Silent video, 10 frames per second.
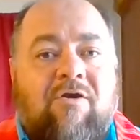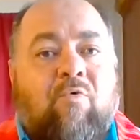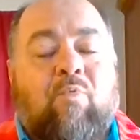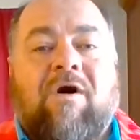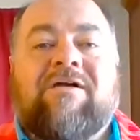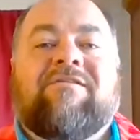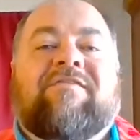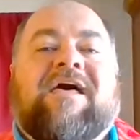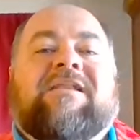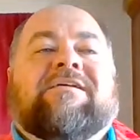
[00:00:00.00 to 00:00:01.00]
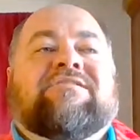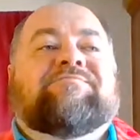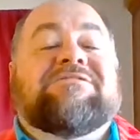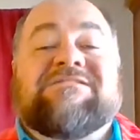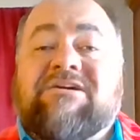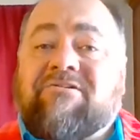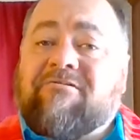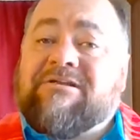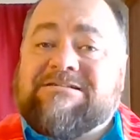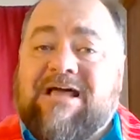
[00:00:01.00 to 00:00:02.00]
One that is
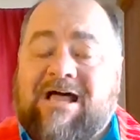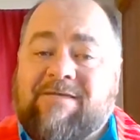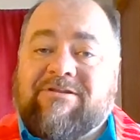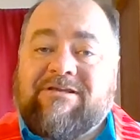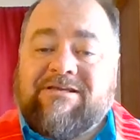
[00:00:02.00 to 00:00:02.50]
particularly timely